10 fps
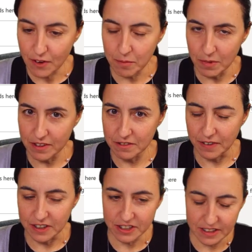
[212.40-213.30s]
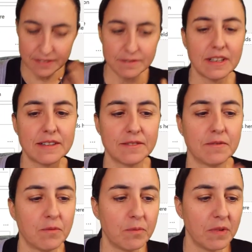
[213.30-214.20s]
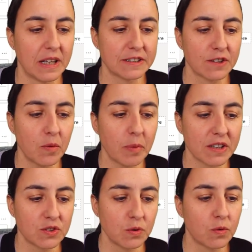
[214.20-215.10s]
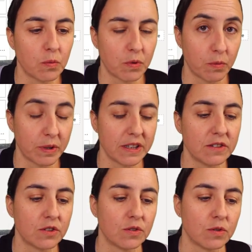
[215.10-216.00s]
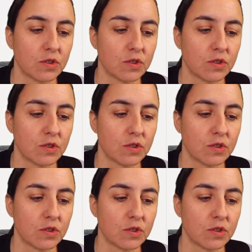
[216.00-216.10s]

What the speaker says: our model functioning, and let's go back to what we need to do.